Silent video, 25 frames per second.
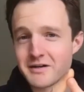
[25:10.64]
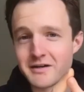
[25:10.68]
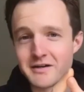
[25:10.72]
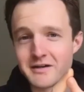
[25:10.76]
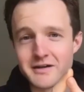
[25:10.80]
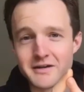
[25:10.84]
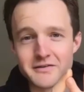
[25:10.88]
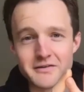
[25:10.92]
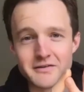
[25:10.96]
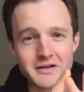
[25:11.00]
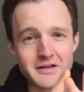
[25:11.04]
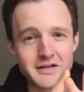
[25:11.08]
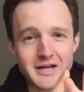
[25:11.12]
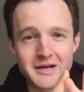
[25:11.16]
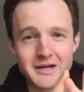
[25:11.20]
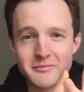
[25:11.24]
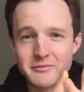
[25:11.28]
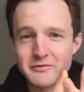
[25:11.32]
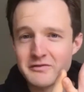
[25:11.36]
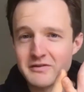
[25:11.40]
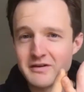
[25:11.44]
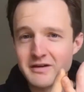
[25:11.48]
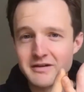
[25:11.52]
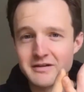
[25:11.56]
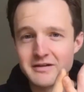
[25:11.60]
It's on
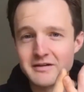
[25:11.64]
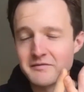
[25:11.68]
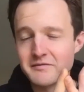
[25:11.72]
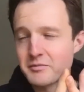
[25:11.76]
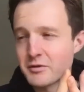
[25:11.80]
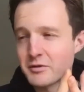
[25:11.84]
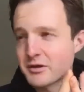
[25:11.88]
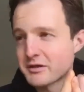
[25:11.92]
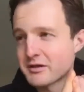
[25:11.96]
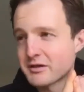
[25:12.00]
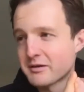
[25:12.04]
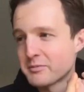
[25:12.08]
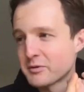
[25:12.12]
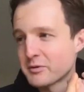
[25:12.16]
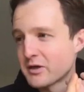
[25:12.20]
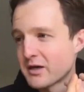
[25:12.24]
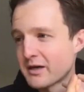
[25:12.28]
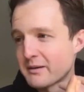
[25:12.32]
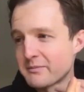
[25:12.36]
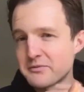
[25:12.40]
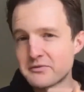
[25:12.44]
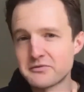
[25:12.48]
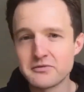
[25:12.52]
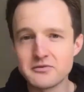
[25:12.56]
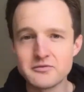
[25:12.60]
Amazon. I've bought a couple
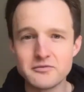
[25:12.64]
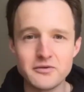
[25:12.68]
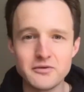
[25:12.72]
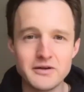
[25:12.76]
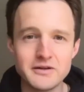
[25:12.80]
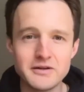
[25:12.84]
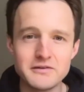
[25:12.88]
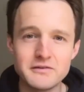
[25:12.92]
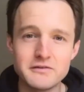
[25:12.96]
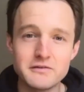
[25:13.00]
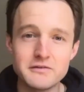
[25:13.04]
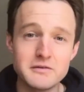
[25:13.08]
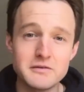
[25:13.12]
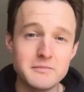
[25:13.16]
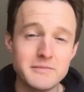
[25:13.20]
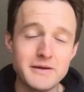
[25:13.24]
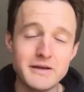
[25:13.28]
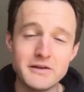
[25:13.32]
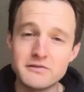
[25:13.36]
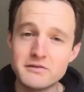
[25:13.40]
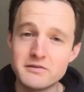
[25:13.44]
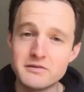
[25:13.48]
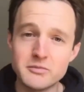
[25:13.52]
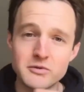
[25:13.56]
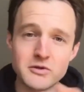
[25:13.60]
copies for friends. It's an
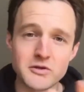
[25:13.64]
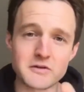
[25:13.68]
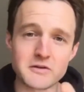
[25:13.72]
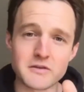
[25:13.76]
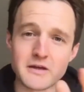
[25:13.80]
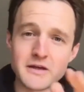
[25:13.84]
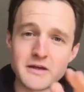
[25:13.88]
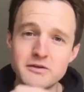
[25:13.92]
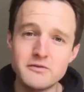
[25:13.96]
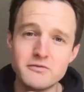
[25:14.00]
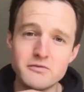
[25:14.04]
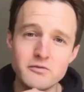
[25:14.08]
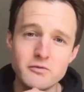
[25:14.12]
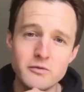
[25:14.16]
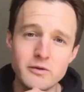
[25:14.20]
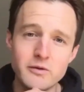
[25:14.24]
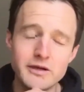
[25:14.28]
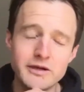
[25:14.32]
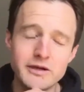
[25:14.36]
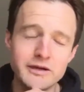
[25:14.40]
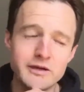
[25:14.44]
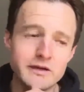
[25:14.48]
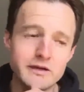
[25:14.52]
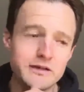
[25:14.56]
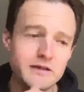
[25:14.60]
amazing book. Thank you for
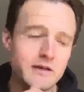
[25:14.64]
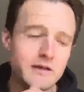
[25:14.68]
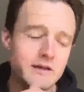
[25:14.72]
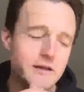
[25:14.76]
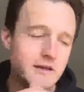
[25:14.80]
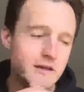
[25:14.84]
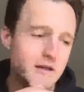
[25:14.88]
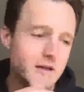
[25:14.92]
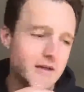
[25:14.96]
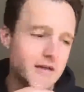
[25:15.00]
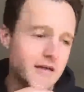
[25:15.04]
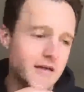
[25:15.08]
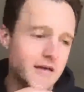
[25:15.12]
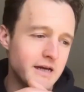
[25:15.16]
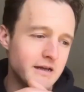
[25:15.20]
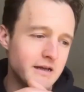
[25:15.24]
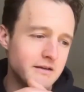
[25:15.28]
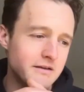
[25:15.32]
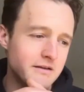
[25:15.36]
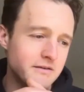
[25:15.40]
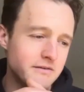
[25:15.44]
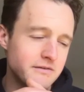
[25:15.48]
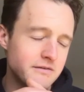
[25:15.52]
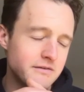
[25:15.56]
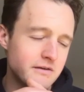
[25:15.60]
writing it.
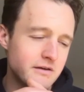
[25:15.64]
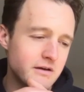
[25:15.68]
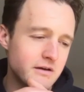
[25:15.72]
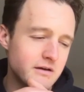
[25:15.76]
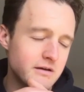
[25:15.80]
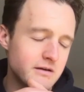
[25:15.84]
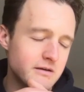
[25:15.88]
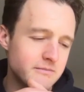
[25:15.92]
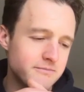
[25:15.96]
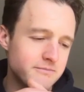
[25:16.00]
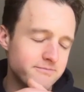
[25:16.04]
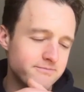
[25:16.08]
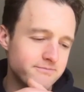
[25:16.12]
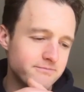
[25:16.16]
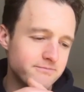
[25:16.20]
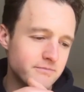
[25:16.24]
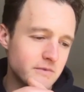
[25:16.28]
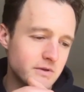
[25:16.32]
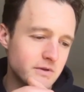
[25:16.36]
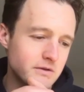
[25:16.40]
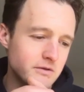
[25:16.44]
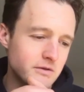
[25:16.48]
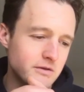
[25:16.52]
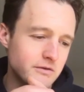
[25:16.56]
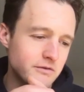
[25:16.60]
And um,
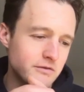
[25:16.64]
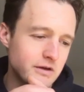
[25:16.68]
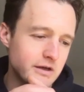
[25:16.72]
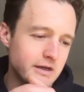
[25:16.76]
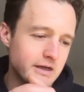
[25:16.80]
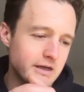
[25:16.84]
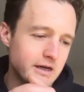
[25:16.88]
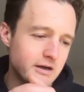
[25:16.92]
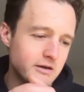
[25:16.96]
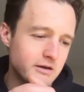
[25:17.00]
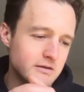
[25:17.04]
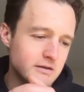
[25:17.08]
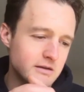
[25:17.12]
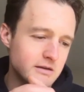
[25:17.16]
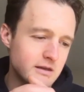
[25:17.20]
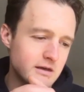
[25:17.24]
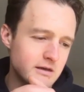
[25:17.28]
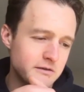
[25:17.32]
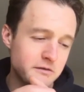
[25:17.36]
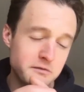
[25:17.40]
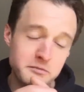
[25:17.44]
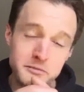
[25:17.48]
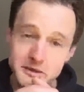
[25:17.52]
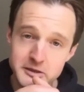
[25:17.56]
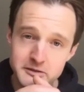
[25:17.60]
you can check out
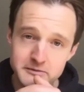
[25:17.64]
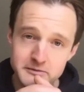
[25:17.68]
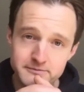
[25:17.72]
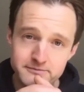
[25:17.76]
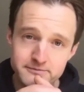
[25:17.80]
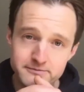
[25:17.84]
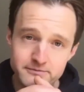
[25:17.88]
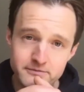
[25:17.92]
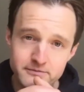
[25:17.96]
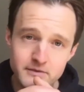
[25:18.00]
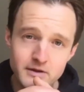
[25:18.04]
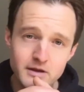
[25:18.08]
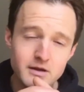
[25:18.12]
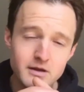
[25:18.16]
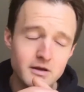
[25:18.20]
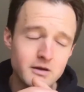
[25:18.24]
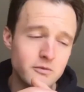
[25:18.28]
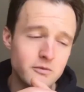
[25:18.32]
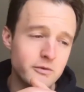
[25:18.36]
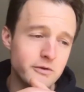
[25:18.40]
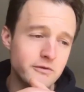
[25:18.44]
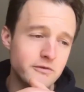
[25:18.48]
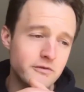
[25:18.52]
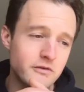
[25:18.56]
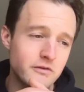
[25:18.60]
LXMI,
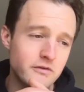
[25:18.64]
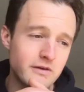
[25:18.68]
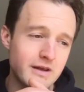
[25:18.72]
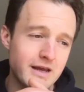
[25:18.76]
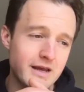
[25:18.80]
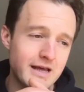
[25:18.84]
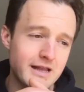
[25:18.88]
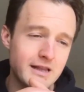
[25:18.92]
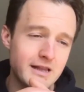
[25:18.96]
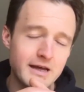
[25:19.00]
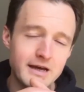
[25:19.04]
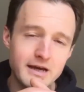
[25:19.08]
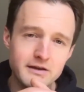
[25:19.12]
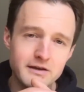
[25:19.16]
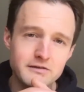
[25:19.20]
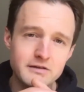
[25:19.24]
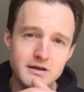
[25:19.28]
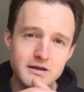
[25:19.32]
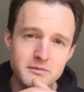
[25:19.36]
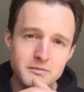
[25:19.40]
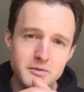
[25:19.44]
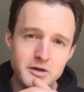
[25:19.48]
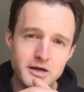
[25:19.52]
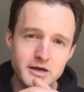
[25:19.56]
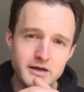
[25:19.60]
which is
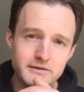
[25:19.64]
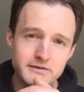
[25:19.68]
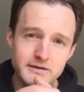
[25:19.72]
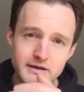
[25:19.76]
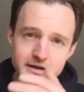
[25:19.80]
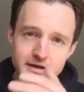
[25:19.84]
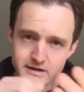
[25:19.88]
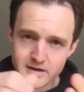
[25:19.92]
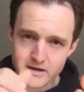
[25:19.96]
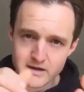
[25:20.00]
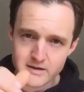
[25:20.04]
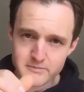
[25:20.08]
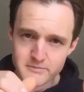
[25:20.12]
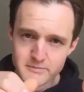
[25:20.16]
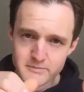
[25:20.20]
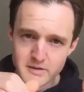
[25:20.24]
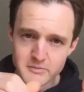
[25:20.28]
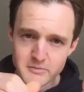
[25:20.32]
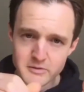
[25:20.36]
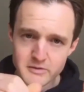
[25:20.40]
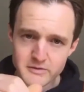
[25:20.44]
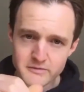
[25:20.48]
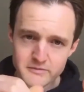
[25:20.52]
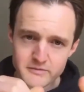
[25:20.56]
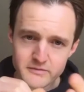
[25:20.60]
lxmi.com, I
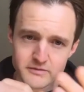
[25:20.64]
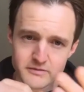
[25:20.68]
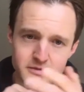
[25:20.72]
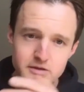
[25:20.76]
believe.